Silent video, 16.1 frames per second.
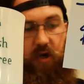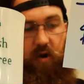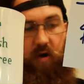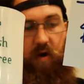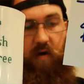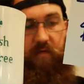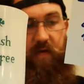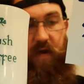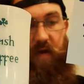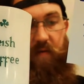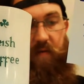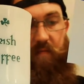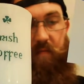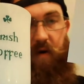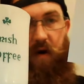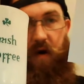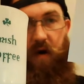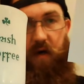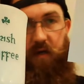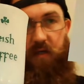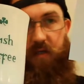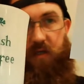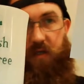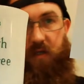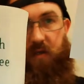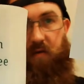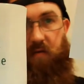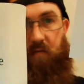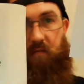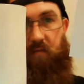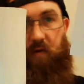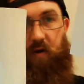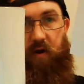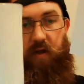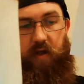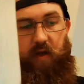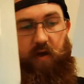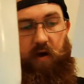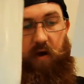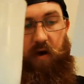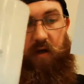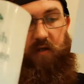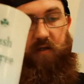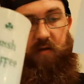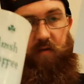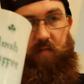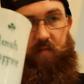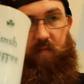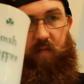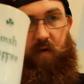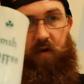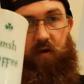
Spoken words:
coffee mugs. Really awesome.